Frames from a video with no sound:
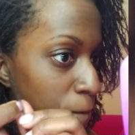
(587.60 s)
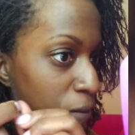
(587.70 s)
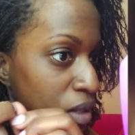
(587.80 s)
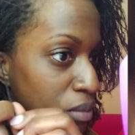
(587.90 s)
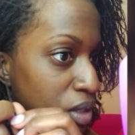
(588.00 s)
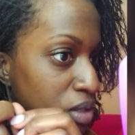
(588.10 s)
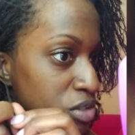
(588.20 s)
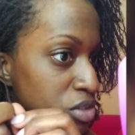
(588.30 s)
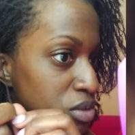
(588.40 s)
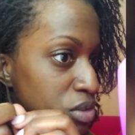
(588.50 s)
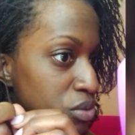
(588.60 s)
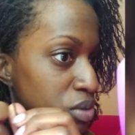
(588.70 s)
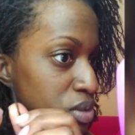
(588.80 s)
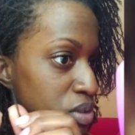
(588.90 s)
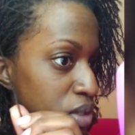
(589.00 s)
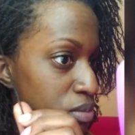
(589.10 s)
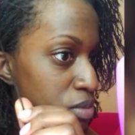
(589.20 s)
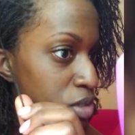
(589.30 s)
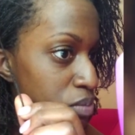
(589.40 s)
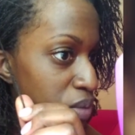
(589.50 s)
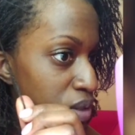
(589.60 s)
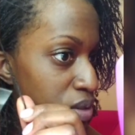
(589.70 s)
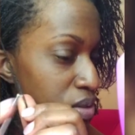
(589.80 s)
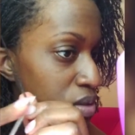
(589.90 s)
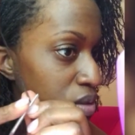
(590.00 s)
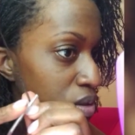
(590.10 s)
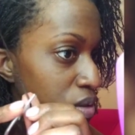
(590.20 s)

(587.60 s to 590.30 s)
And I'm not inserting it through the same space